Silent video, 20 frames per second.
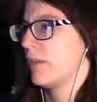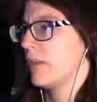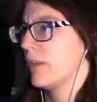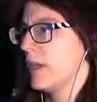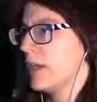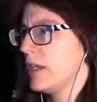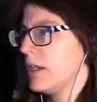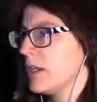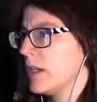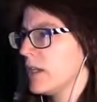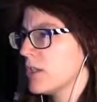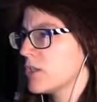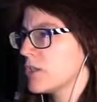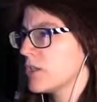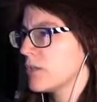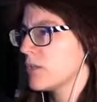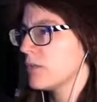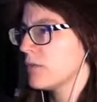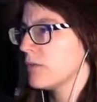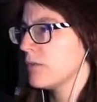think I
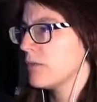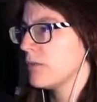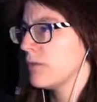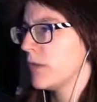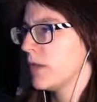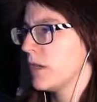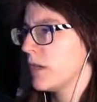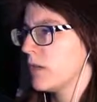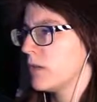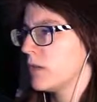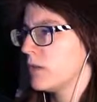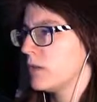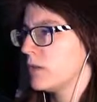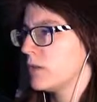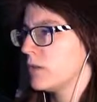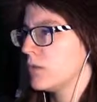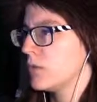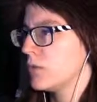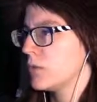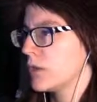just
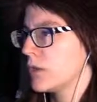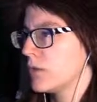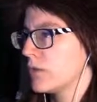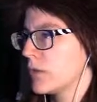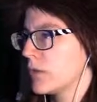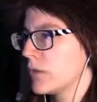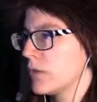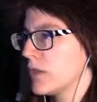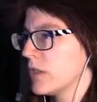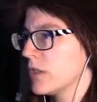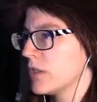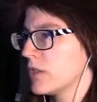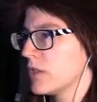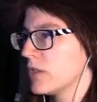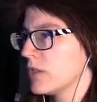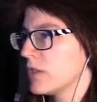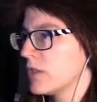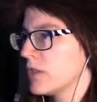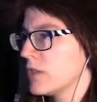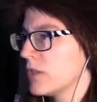found one of the stars.